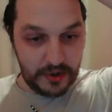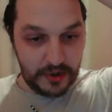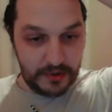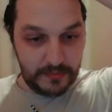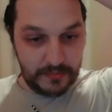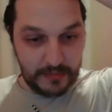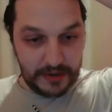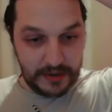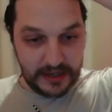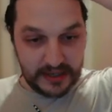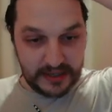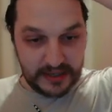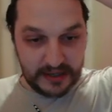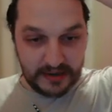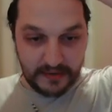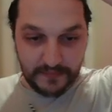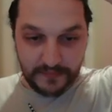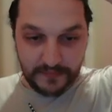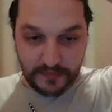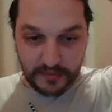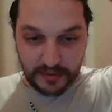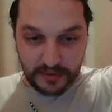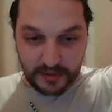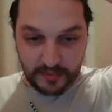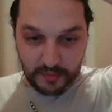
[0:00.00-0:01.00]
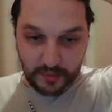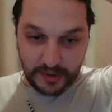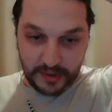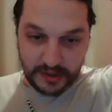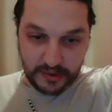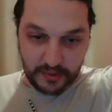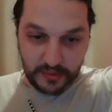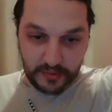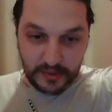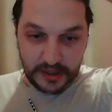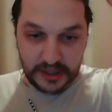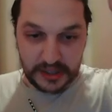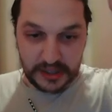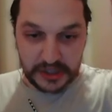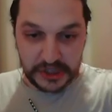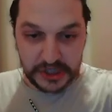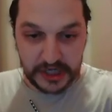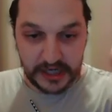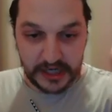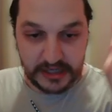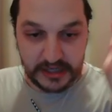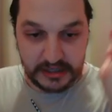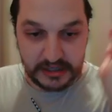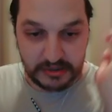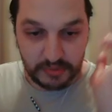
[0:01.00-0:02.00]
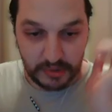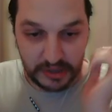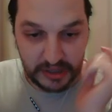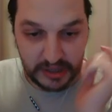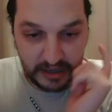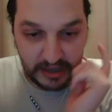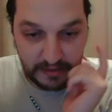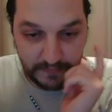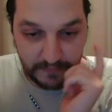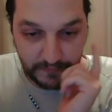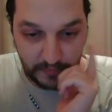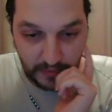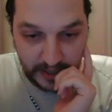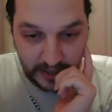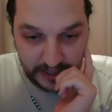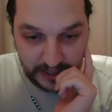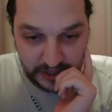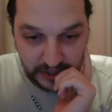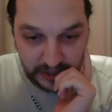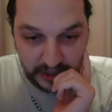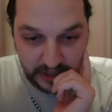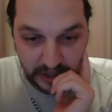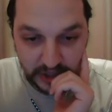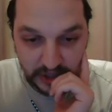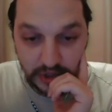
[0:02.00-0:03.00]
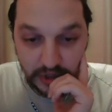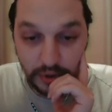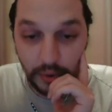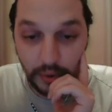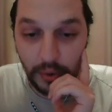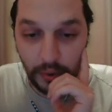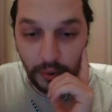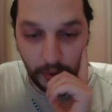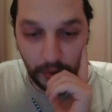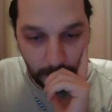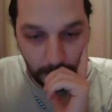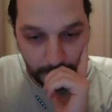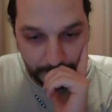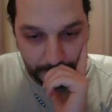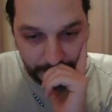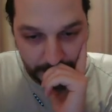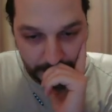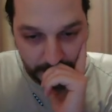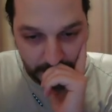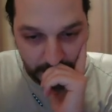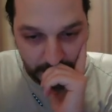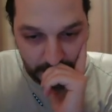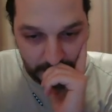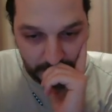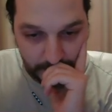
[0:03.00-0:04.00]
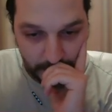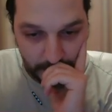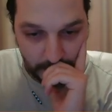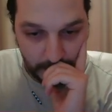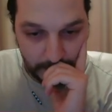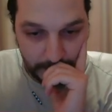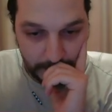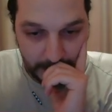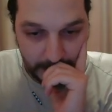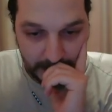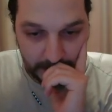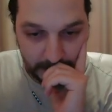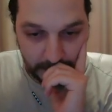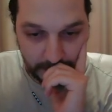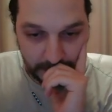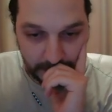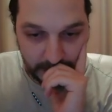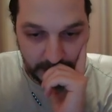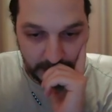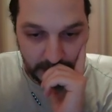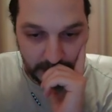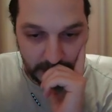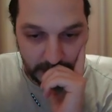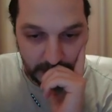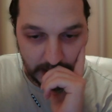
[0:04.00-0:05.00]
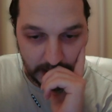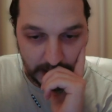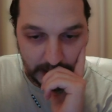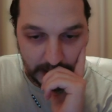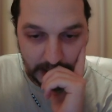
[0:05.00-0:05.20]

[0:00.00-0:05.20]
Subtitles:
couldn't break Denethor's will, he changed what Denethor actually saw through the Palantir.